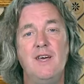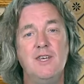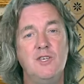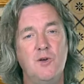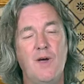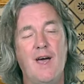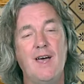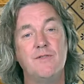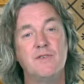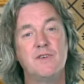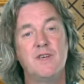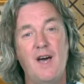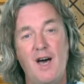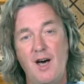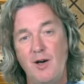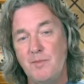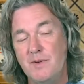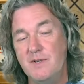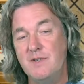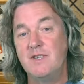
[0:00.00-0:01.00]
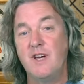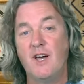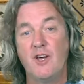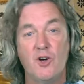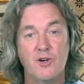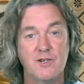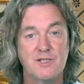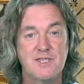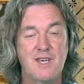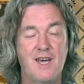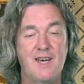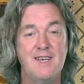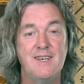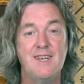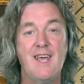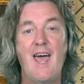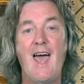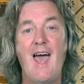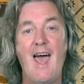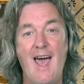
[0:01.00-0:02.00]
you have carbon
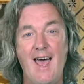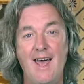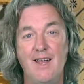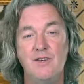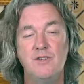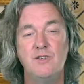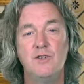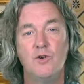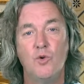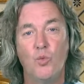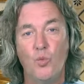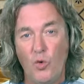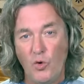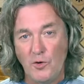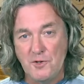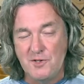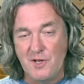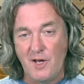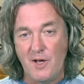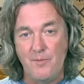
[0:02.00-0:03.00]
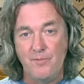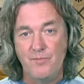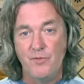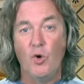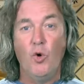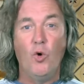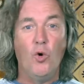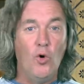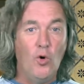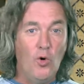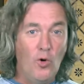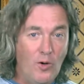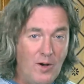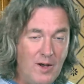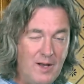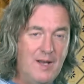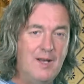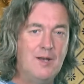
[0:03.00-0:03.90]
dioxide and water, or,